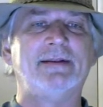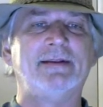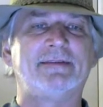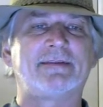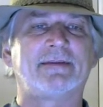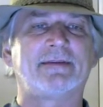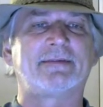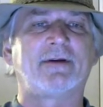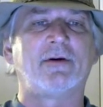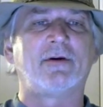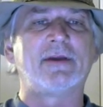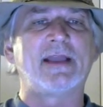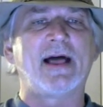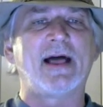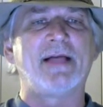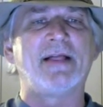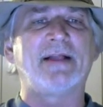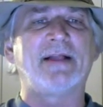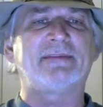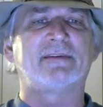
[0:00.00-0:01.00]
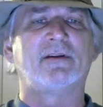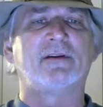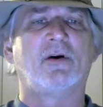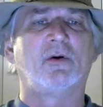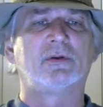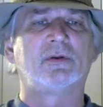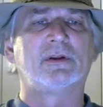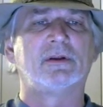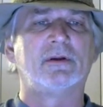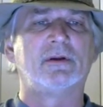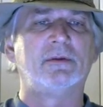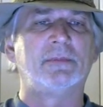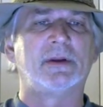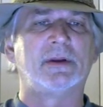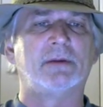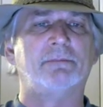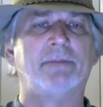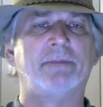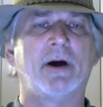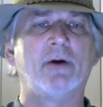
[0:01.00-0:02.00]
He says, "Oh yeah, that's an old
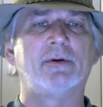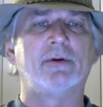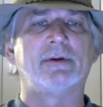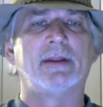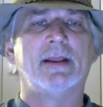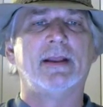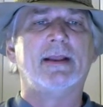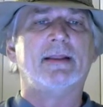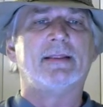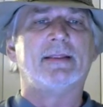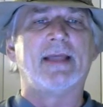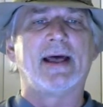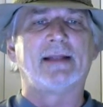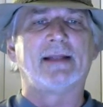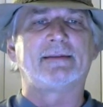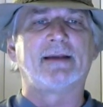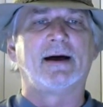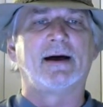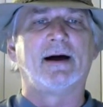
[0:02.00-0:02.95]
aluminum boat that